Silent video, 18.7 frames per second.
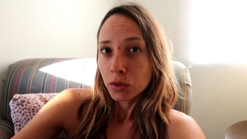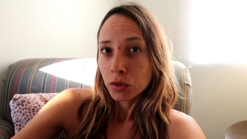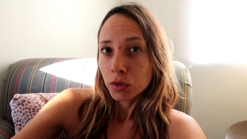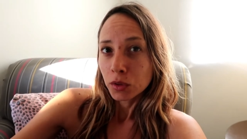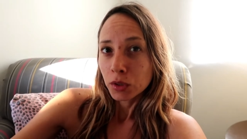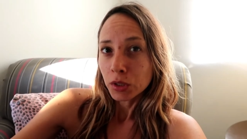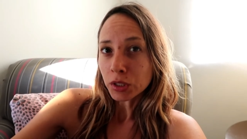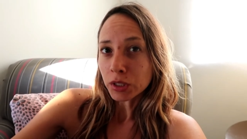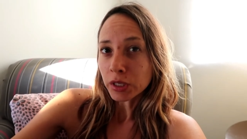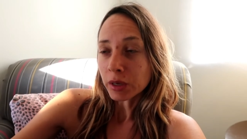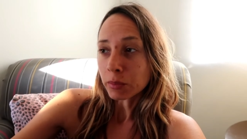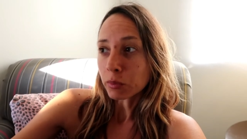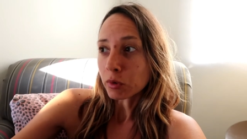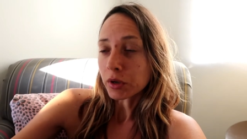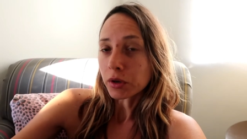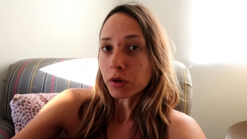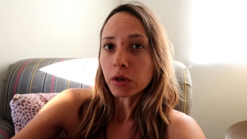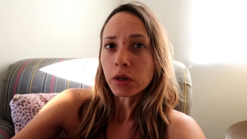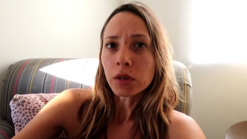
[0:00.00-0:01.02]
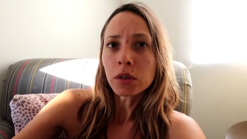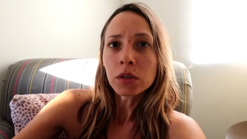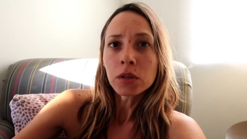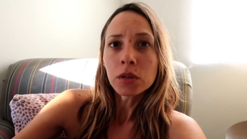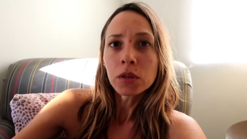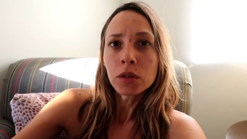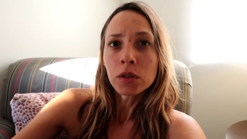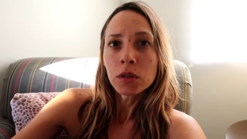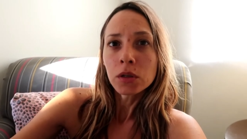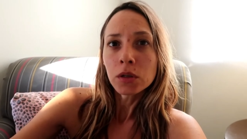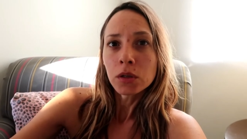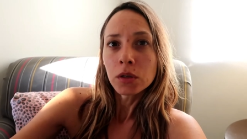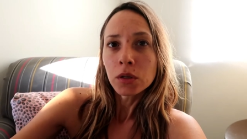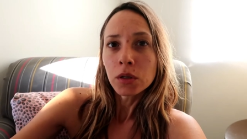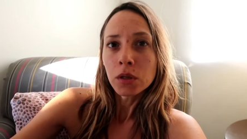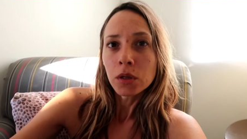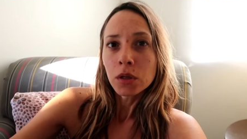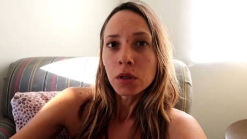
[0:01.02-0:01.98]
the tap water,
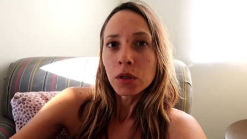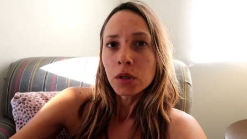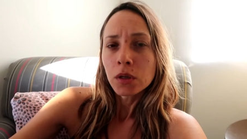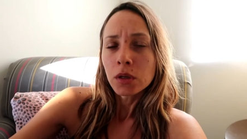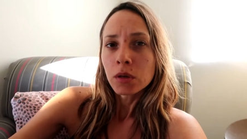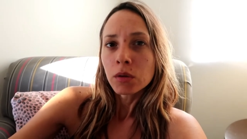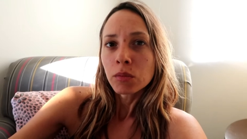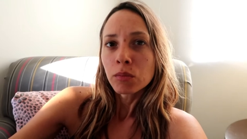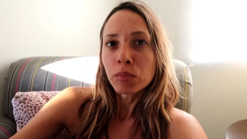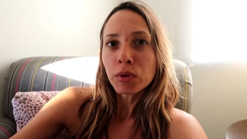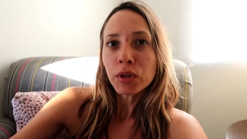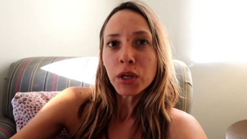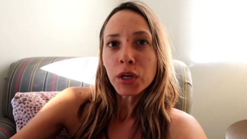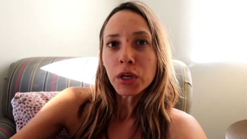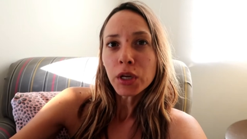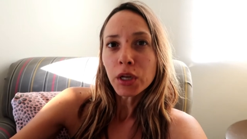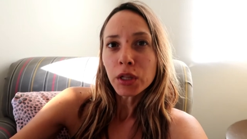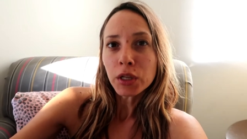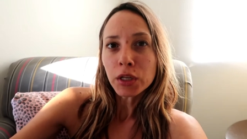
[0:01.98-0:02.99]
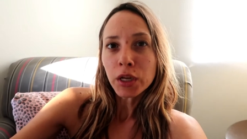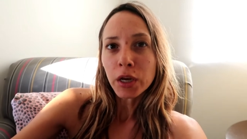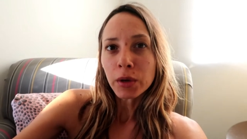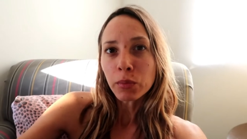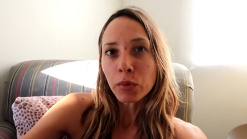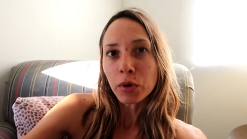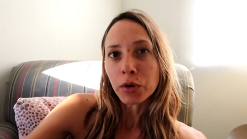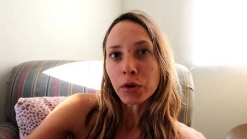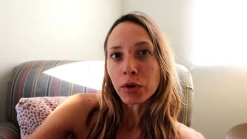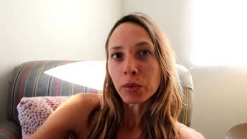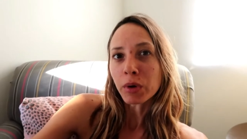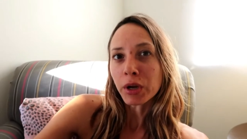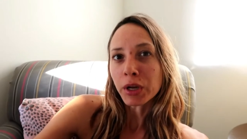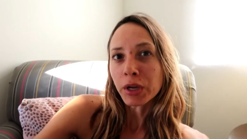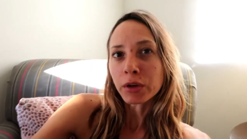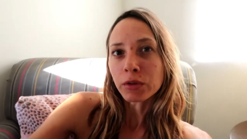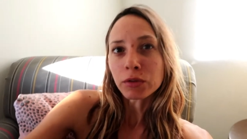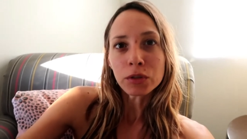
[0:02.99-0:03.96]
but then again, the tap water at my
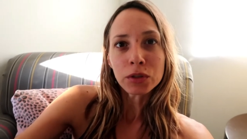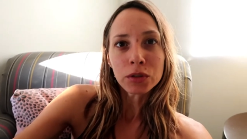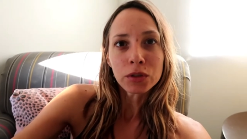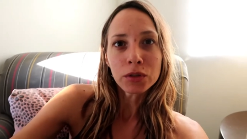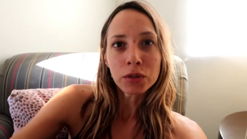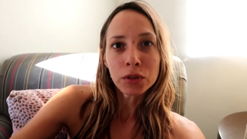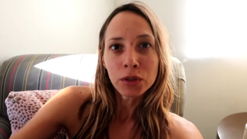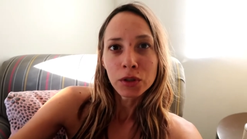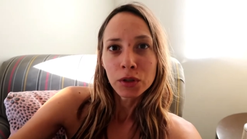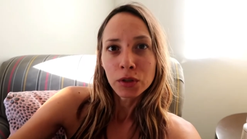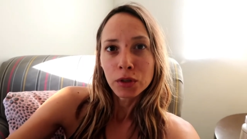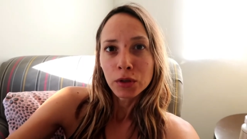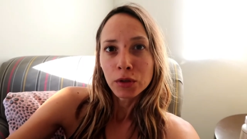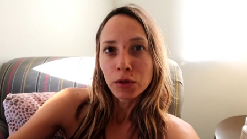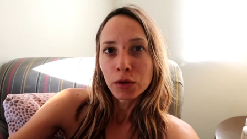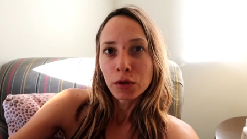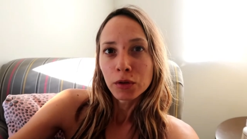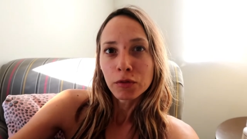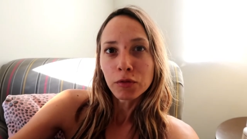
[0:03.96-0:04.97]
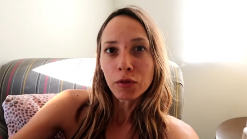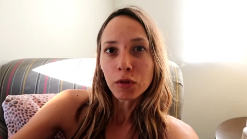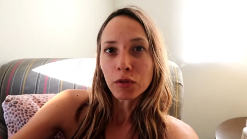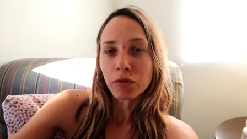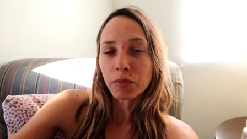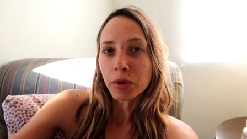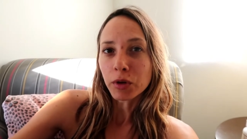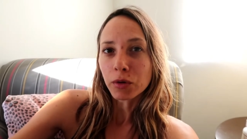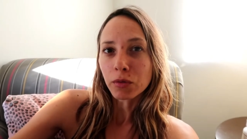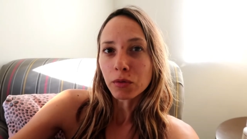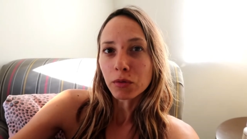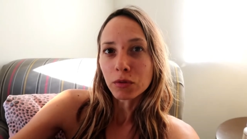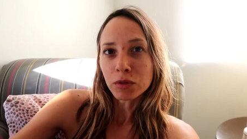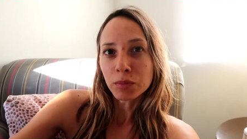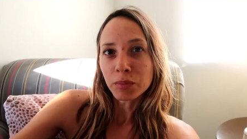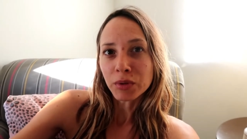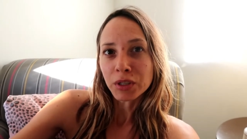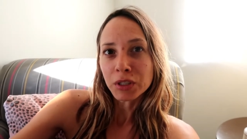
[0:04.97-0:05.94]
house is full of minerals,
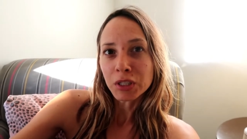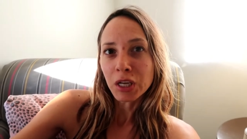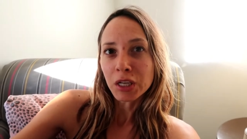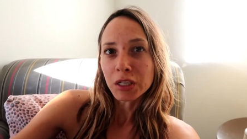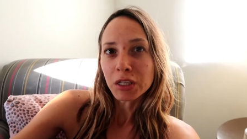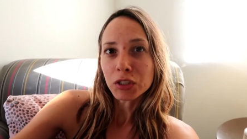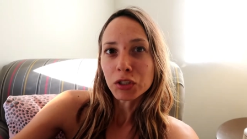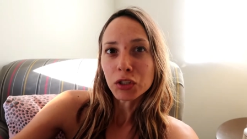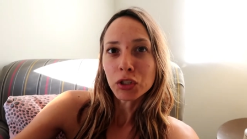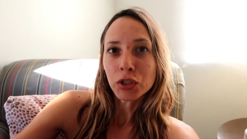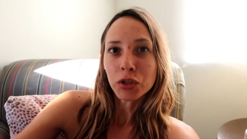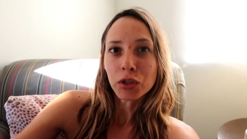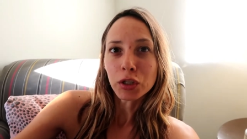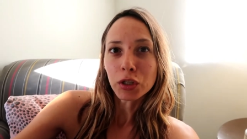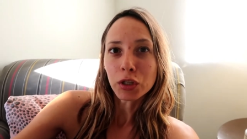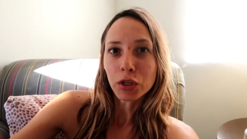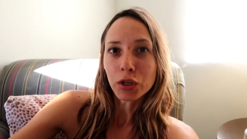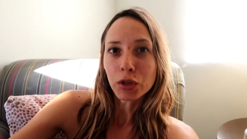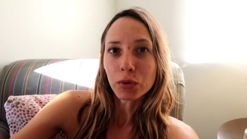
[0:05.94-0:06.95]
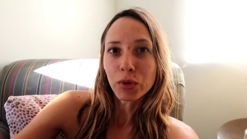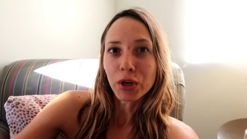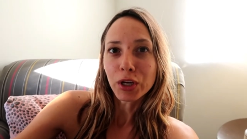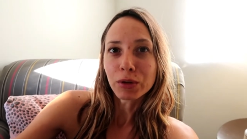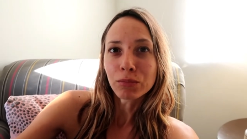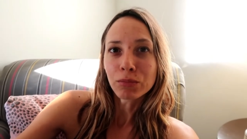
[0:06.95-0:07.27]
but not necessarily in a good way.